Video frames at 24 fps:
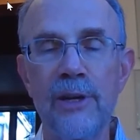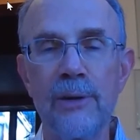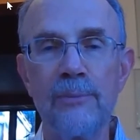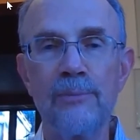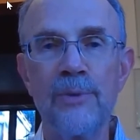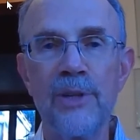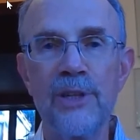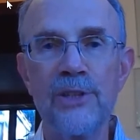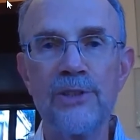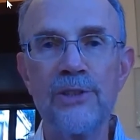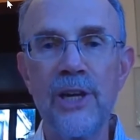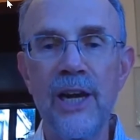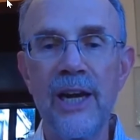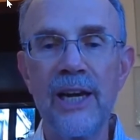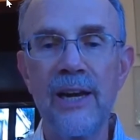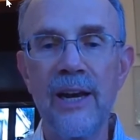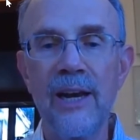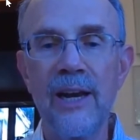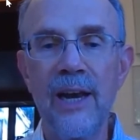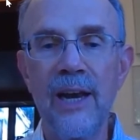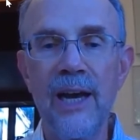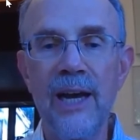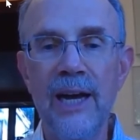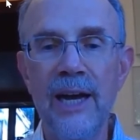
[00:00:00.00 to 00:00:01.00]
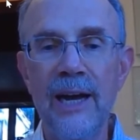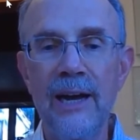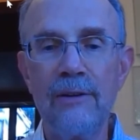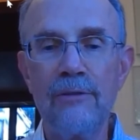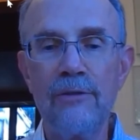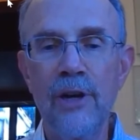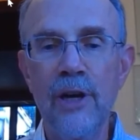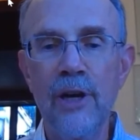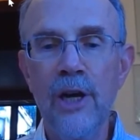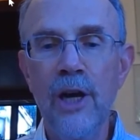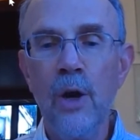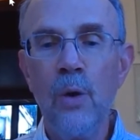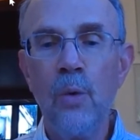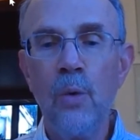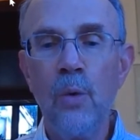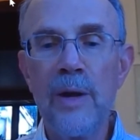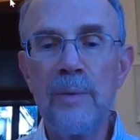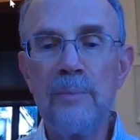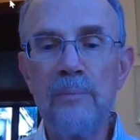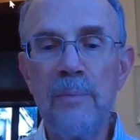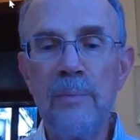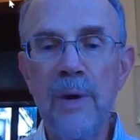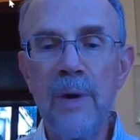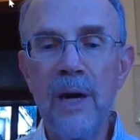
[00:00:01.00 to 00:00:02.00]
must have them to stay
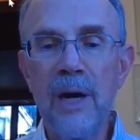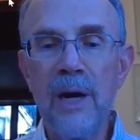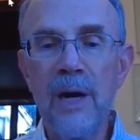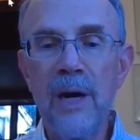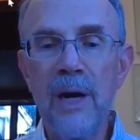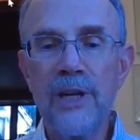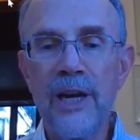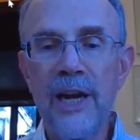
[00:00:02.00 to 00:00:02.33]
alive,